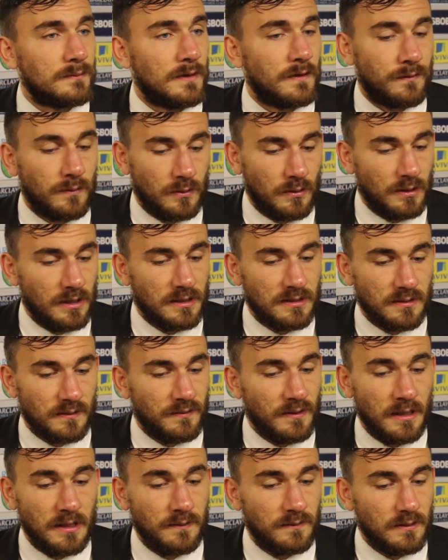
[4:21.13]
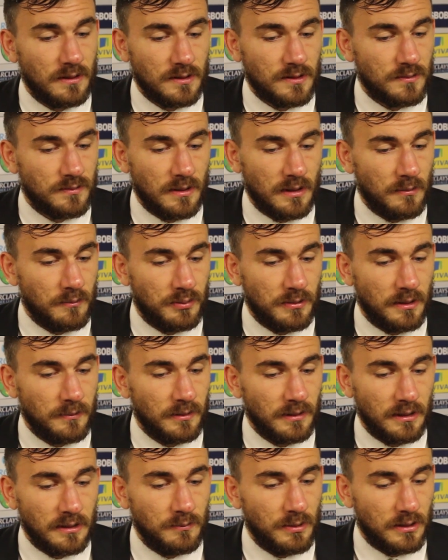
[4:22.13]
if we're going to survive in this
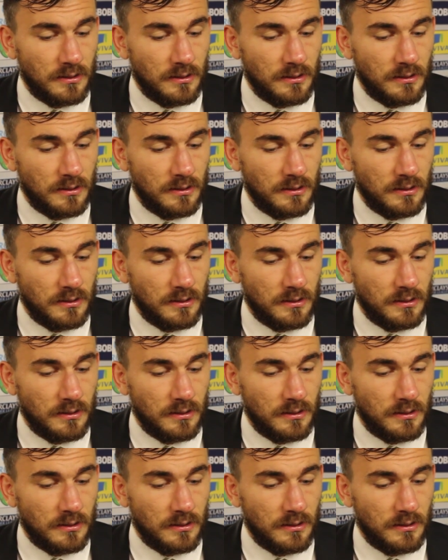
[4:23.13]
Premier League.